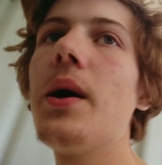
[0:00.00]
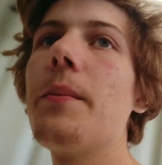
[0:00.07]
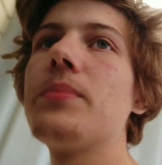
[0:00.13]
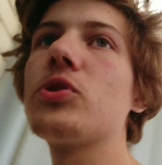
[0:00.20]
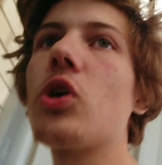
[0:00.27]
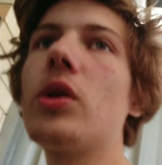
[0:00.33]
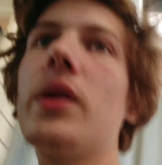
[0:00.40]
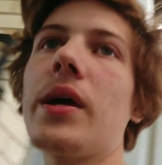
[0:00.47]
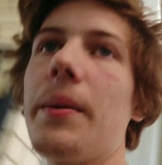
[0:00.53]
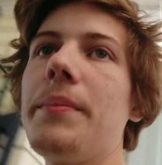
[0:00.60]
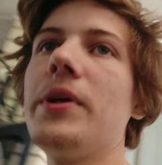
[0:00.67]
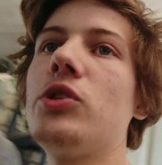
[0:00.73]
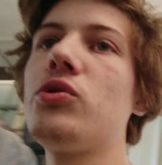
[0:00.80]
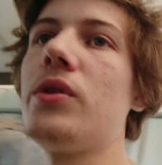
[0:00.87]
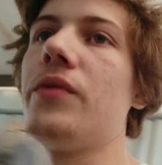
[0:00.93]
so that it can be
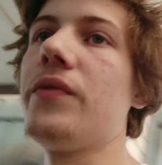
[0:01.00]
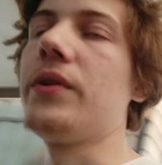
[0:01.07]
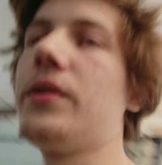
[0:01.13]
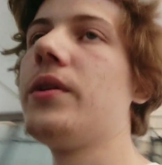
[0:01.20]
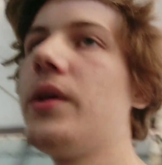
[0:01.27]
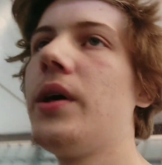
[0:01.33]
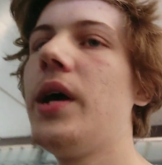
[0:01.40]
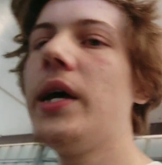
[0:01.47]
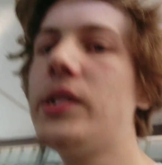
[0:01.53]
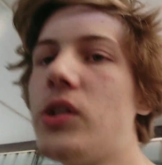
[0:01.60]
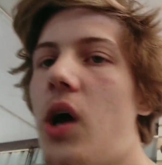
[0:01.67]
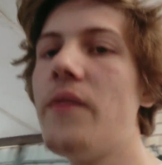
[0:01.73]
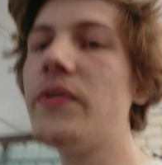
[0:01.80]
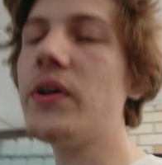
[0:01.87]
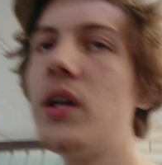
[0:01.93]
driven. It's
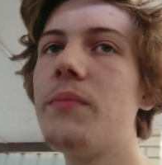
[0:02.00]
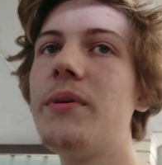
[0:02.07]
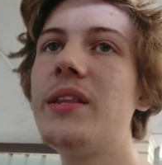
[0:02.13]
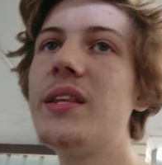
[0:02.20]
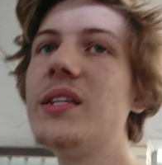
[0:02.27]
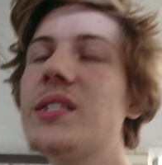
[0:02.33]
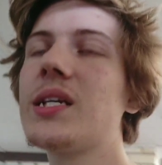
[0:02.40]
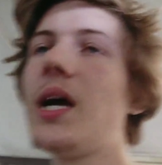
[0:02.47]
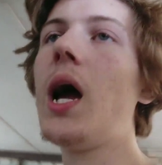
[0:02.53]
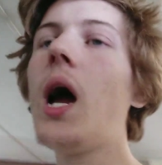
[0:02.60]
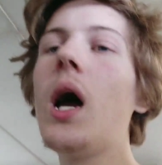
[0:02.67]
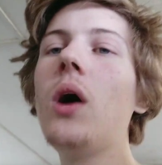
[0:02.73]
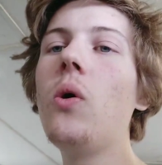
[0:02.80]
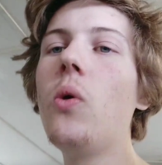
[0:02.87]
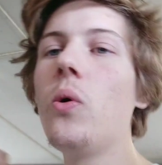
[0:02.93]
either going to be this
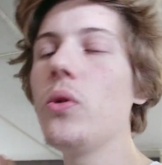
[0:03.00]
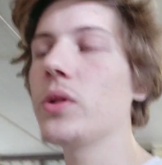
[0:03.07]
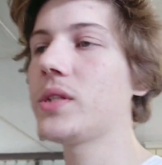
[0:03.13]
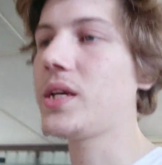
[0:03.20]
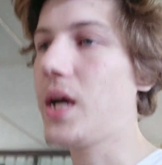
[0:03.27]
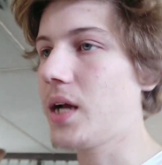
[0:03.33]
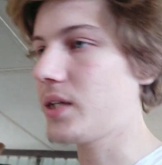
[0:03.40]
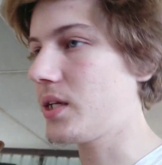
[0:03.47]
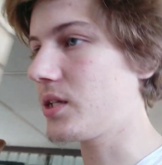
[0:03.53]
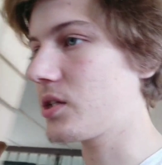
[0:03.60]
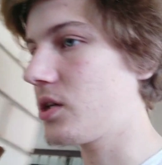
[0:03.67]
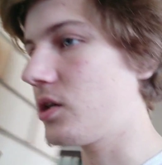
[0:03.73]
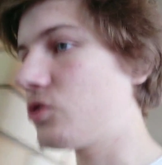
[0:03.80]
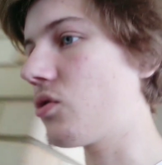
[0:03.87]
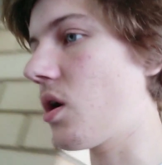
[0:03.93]
car or the Tartar's
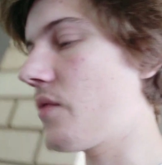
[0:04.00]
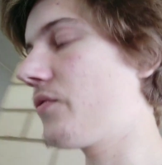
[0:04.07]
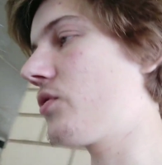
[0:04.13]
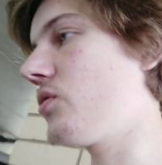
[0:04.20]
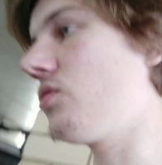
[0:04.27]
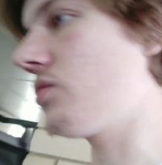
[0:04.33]
going to drive to